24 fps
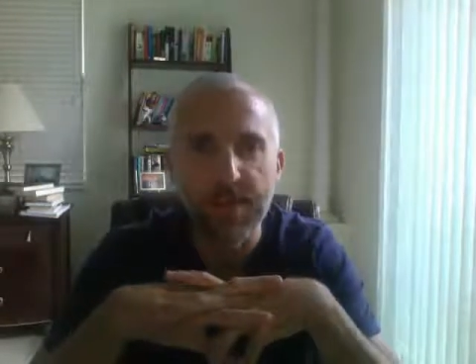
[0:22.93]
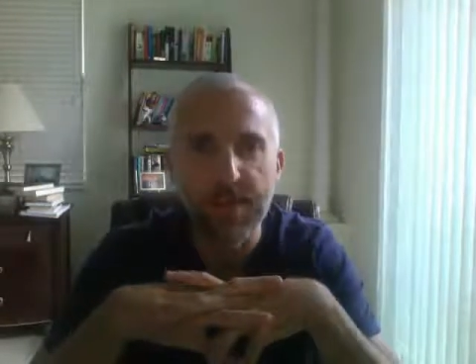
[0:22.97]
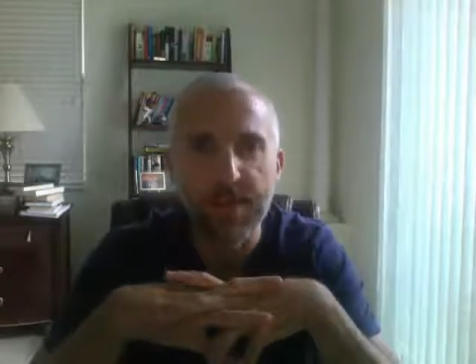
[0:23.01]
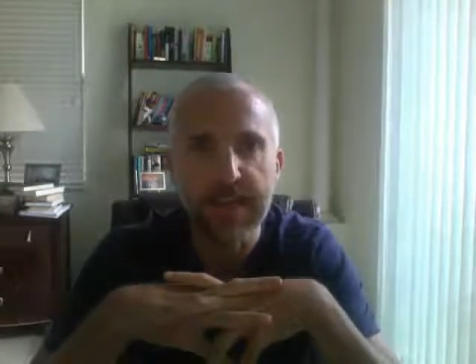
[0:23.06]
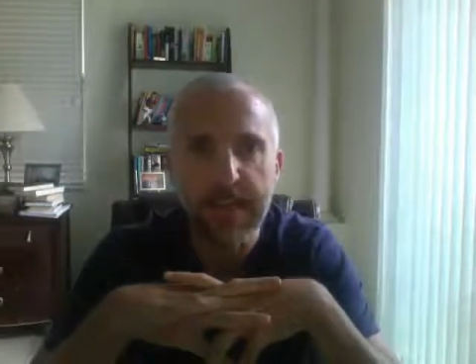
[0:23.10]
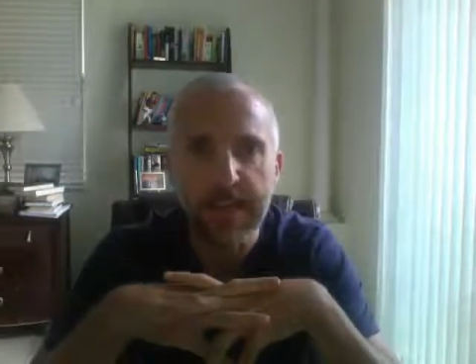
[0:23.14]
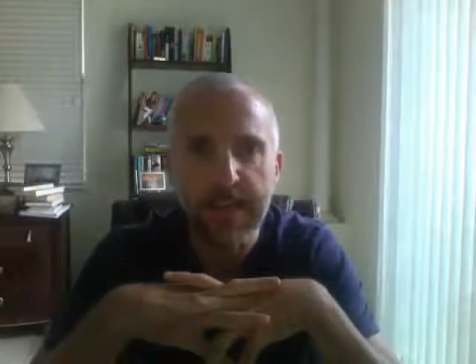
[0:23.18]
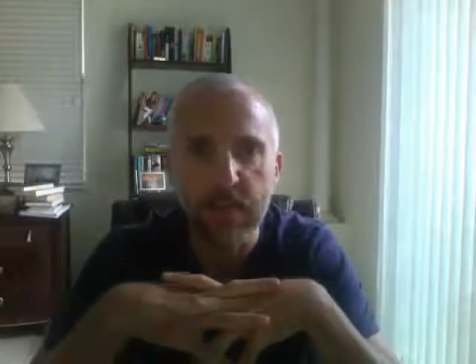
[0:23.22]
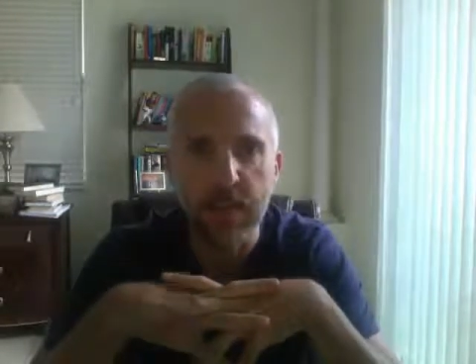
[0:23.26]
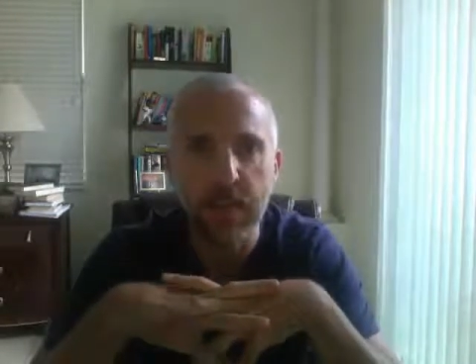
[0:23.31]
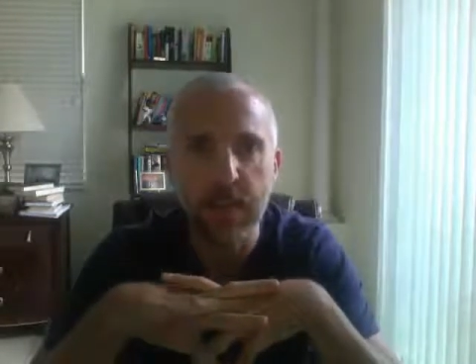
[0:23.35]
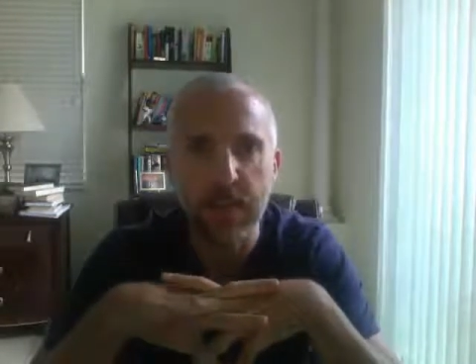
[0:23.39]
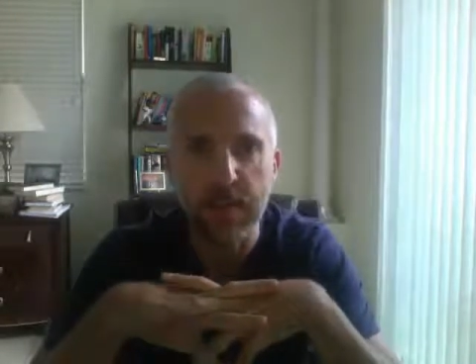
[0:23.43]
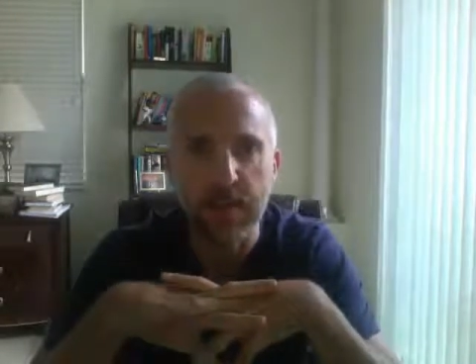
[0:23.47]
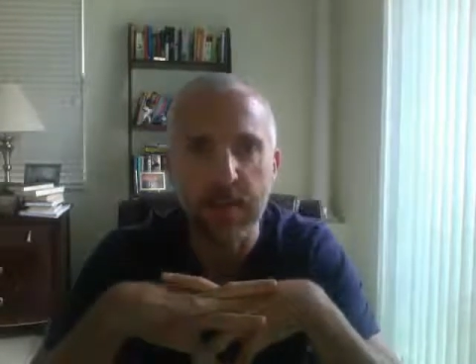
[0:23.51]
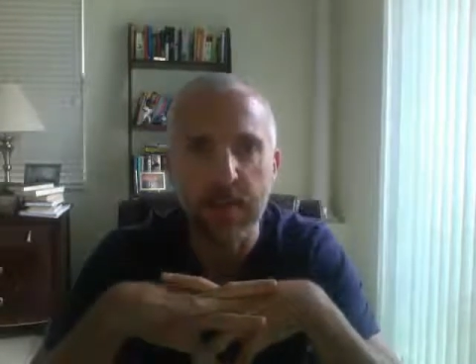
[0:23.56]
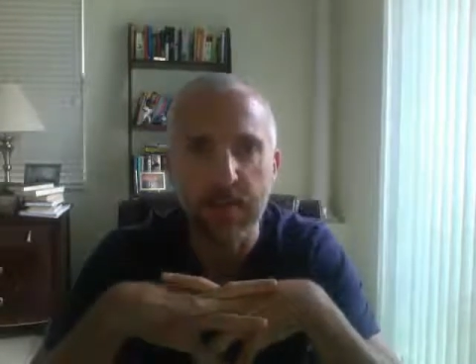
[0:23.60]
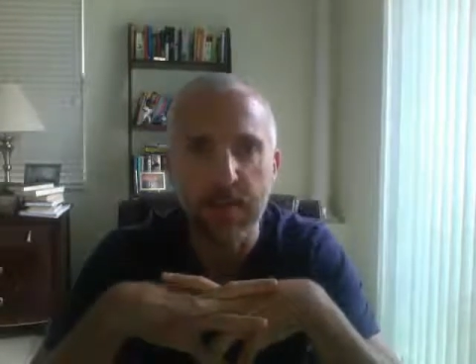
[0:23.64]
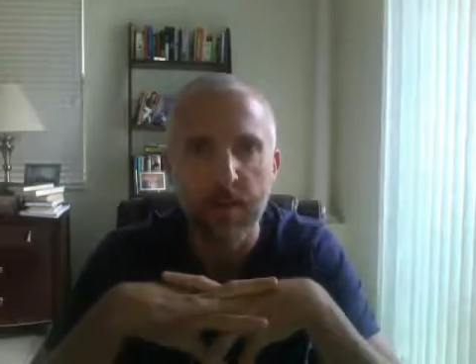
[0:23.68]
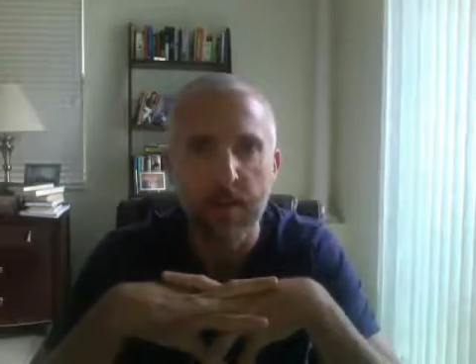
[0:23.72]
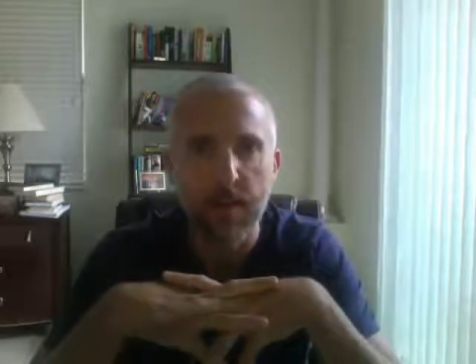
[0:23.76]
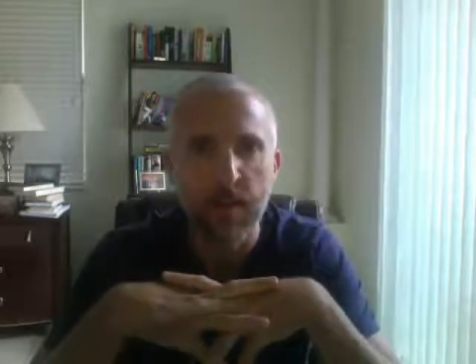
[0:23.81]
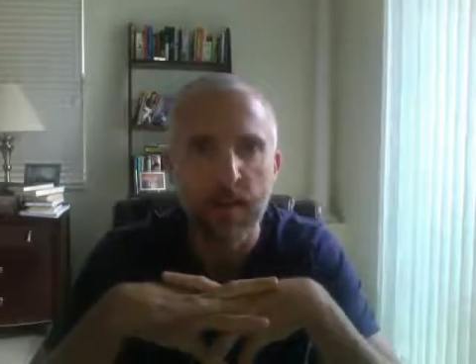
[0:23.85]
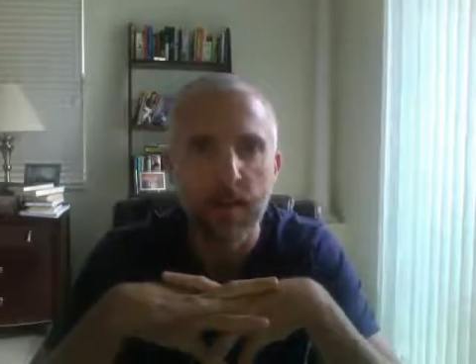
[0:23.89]
attention.
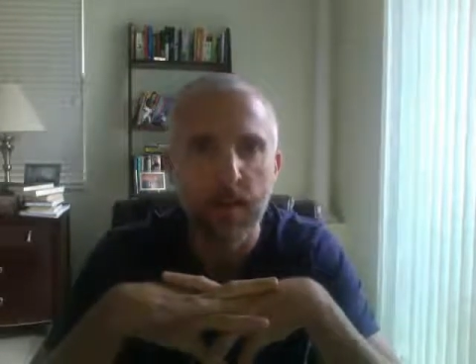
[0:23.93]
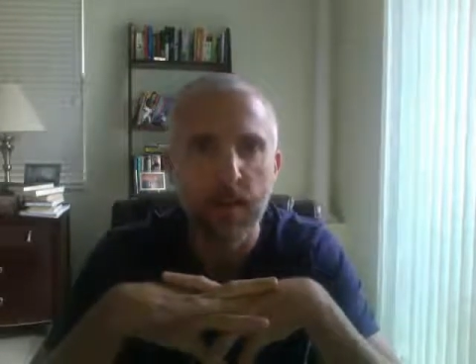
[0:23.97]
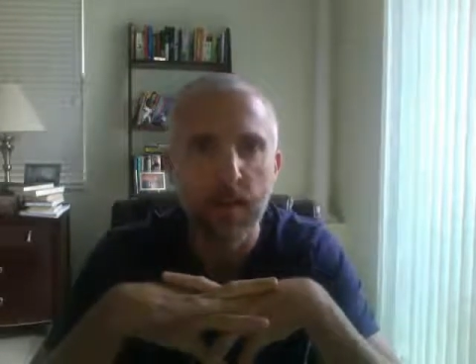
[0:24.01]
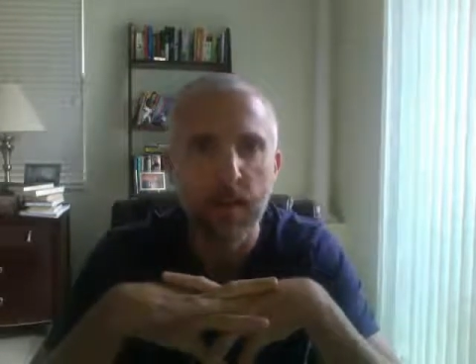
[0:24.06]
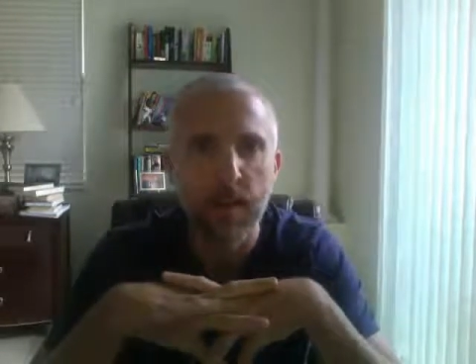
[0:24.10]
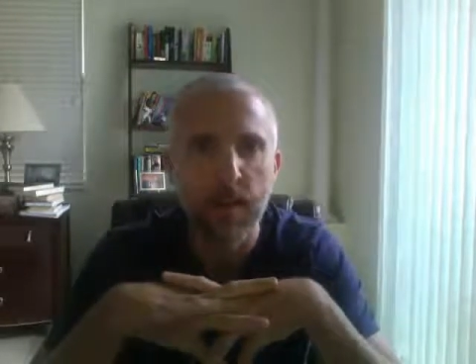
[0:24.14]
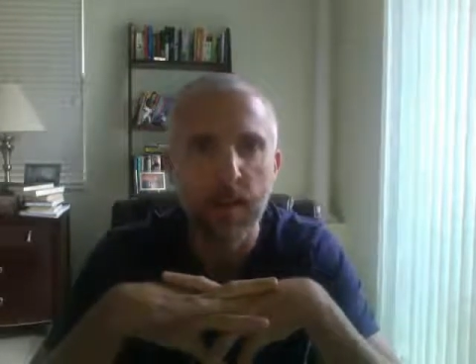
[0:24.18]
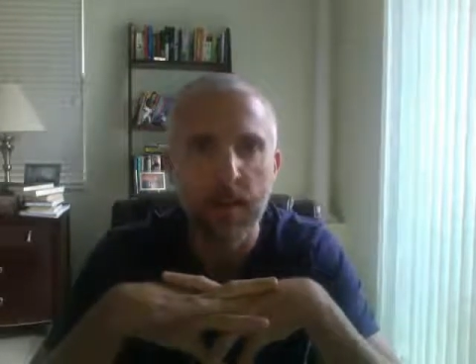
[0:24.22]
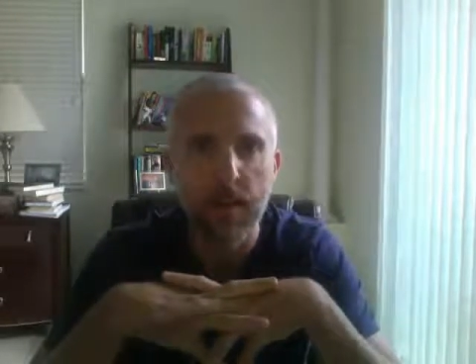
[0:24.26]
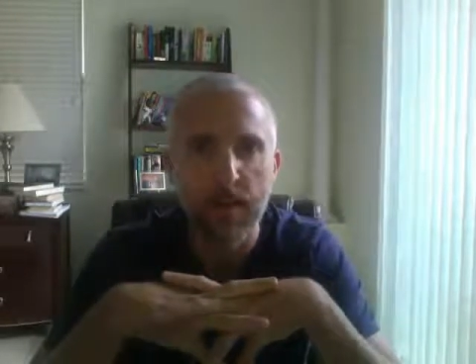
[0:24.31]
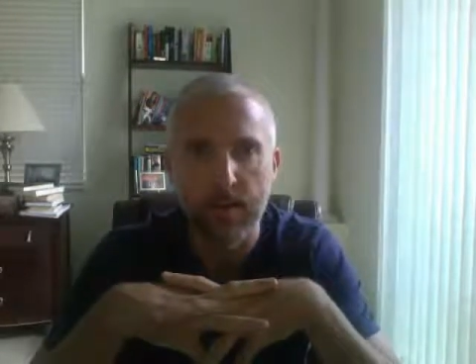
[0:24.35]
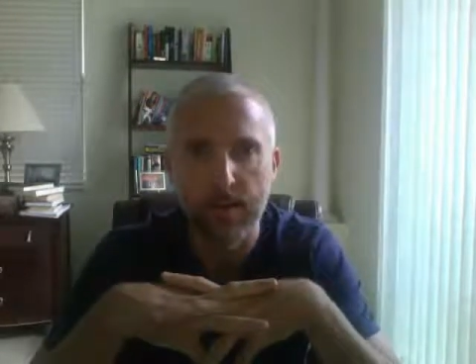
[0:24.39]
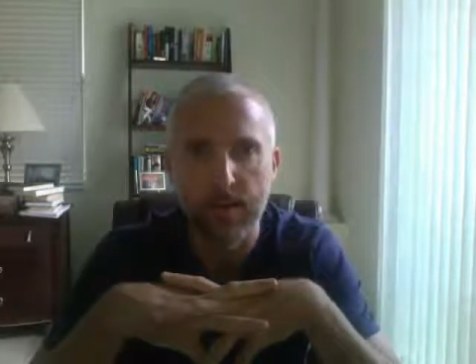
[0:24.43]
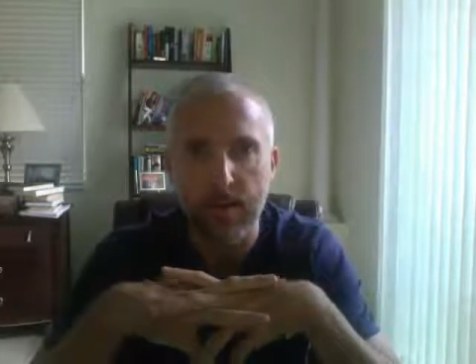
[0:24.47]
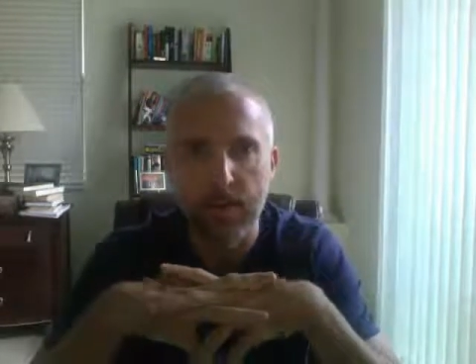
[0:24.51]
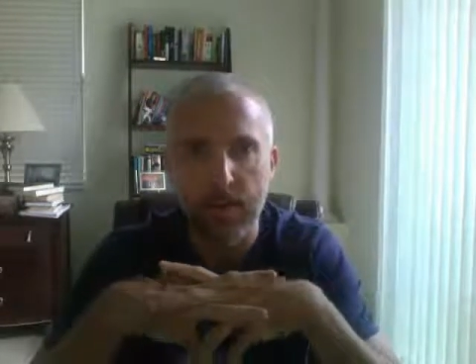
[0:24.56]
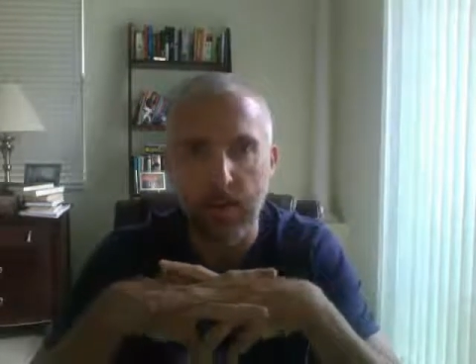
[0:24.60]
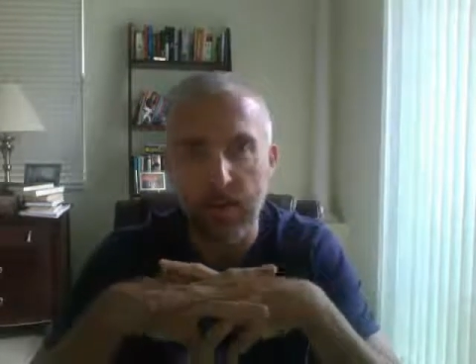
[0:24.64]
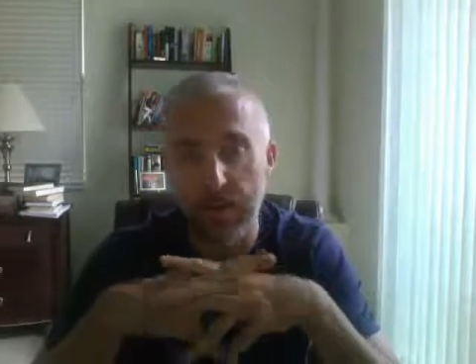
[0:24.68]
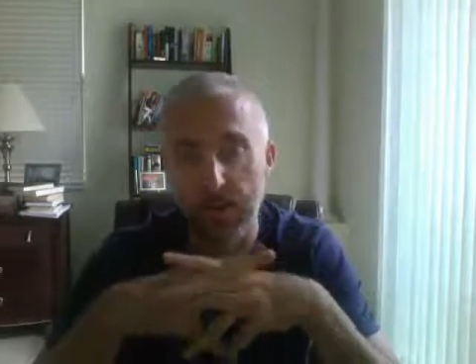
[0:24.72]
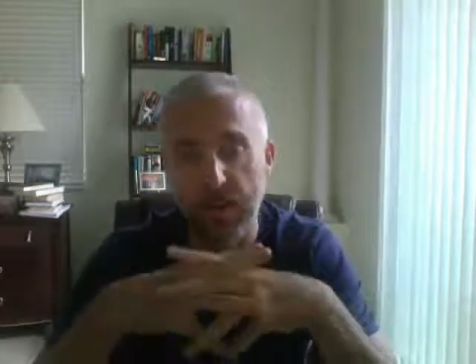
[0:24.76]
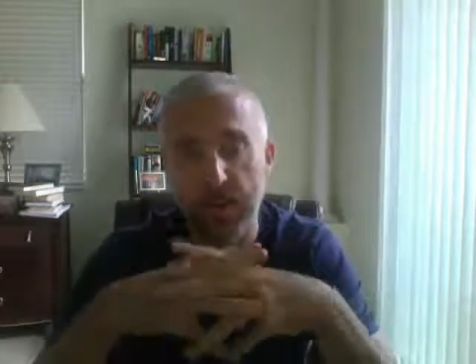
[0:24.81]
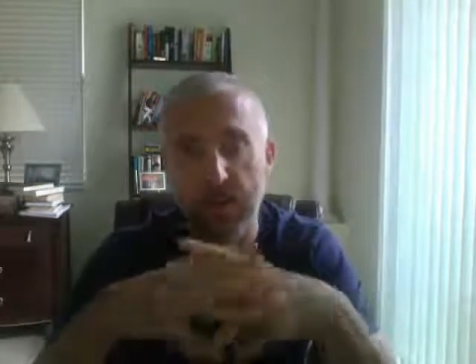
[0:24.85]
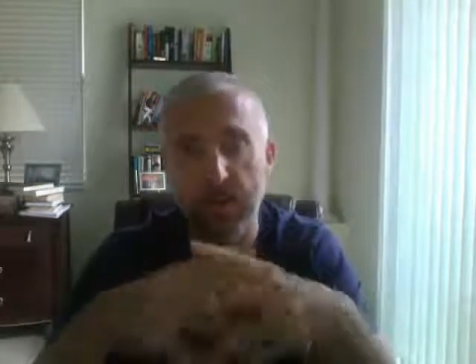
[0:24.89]
This
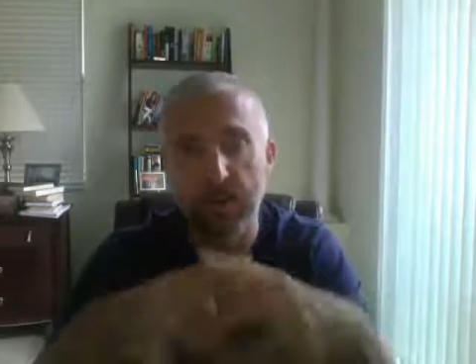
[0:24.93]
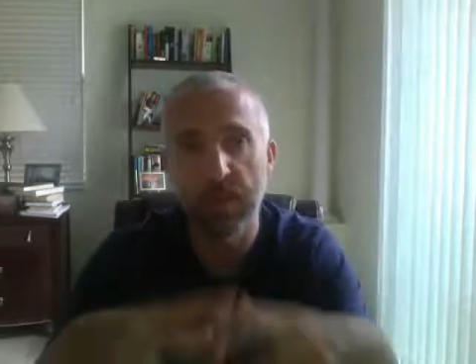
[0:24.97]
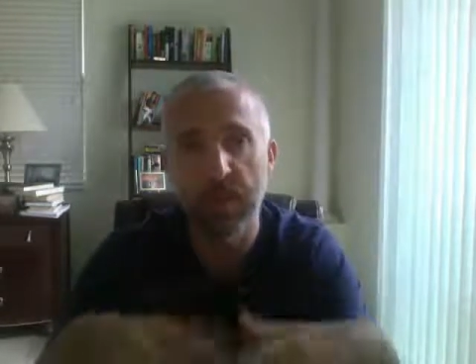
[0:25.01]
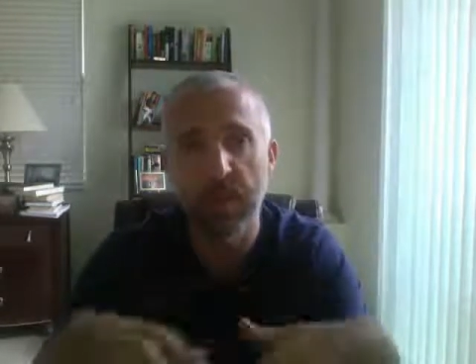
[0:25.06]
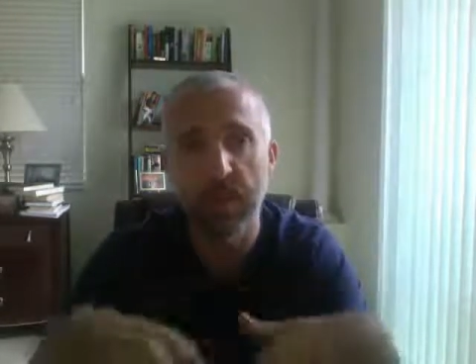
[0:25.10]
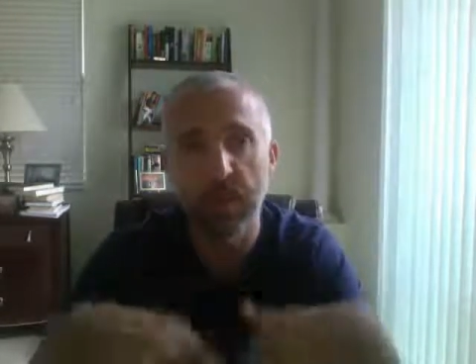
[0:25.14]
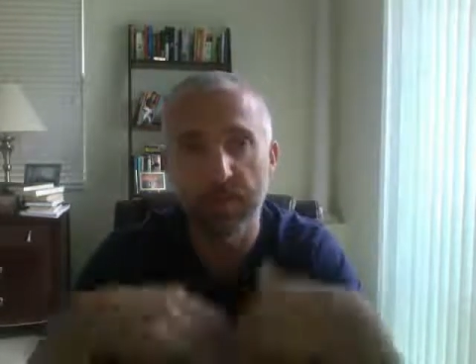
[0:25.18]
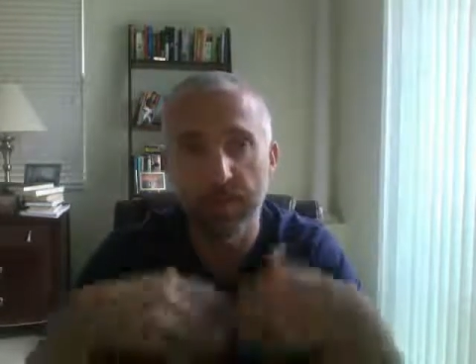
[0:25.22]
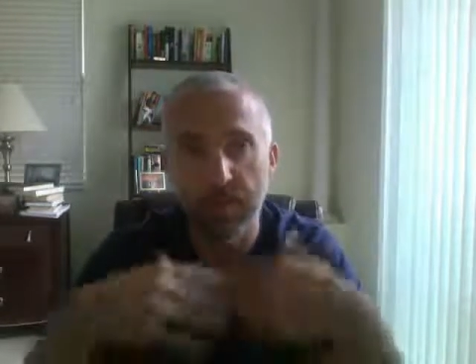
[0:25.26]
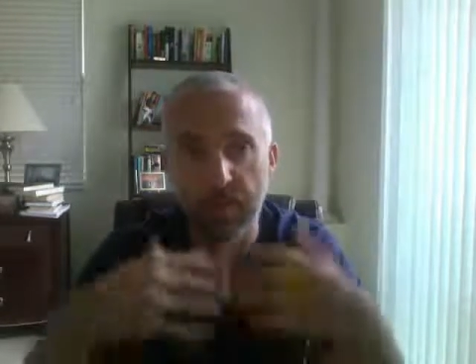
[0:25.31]
is just something I've